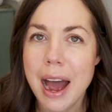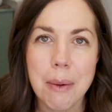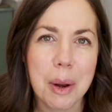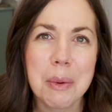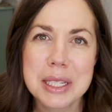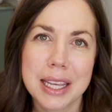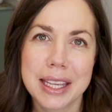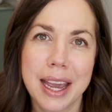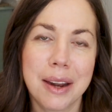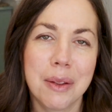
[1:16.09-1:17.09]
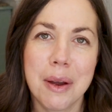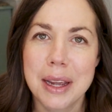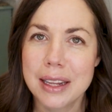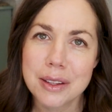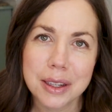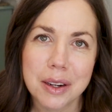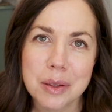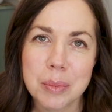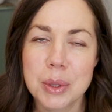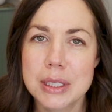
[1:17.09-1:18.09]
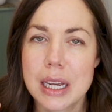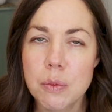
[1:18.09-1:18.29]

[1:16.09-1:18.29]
I would always get the catalog. I'd look at all the books.